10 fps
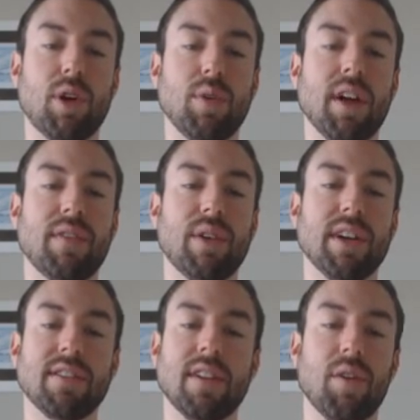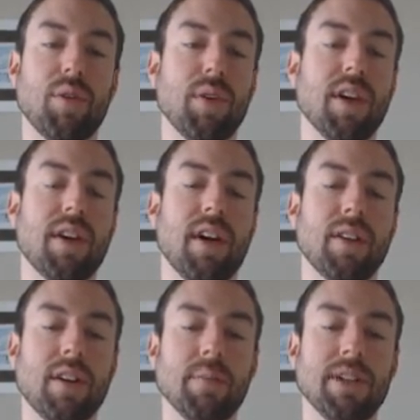Pro level, that's another
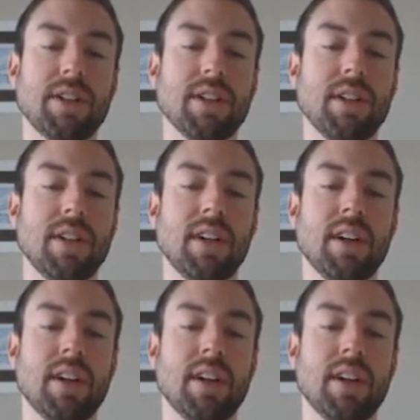$300 commission.